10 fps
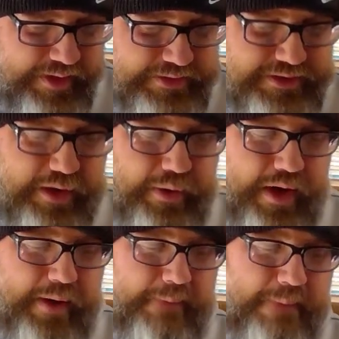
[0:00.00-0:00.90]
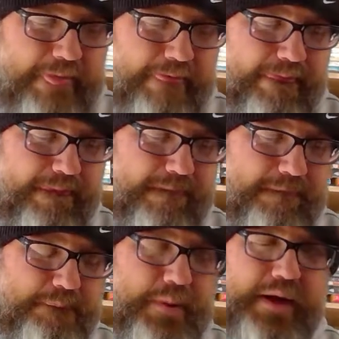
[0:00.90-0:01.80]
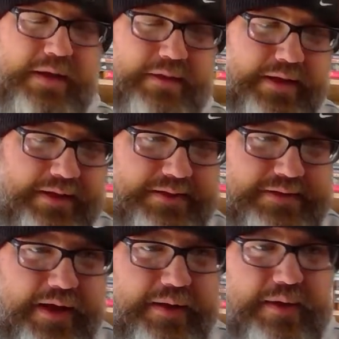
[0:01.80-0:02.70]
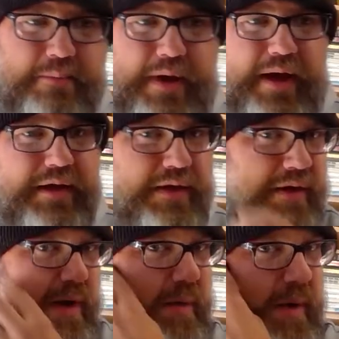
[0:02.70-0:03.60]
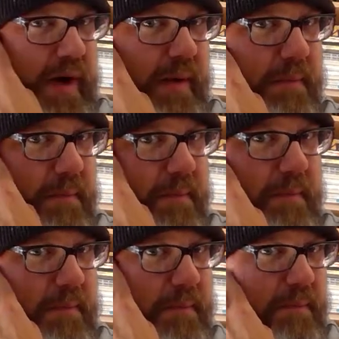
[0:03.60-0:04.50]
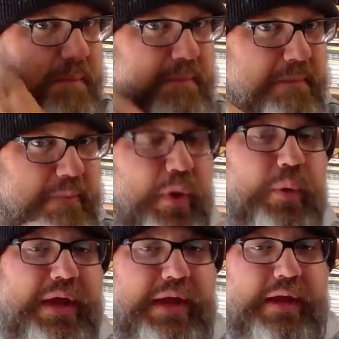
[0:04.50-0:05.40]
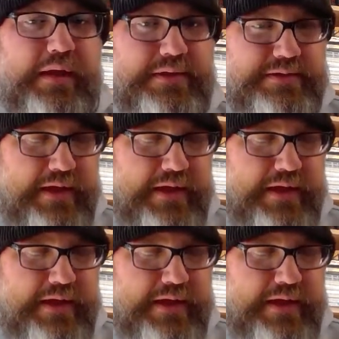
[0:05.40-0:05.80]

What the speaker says: So Buddy Lee is talking about, you know, who he is.